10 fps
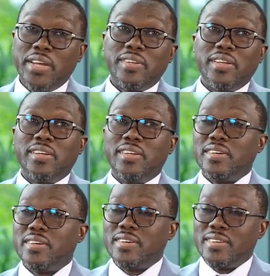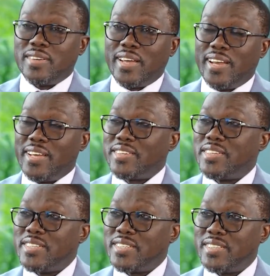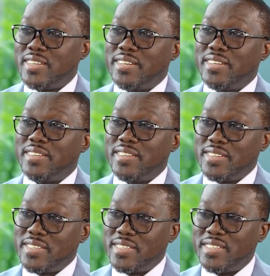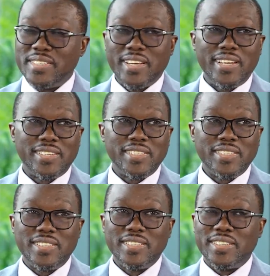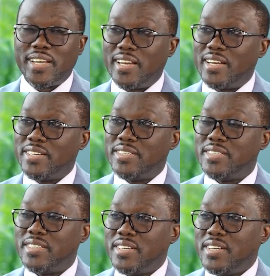I think the recent elections in Thailand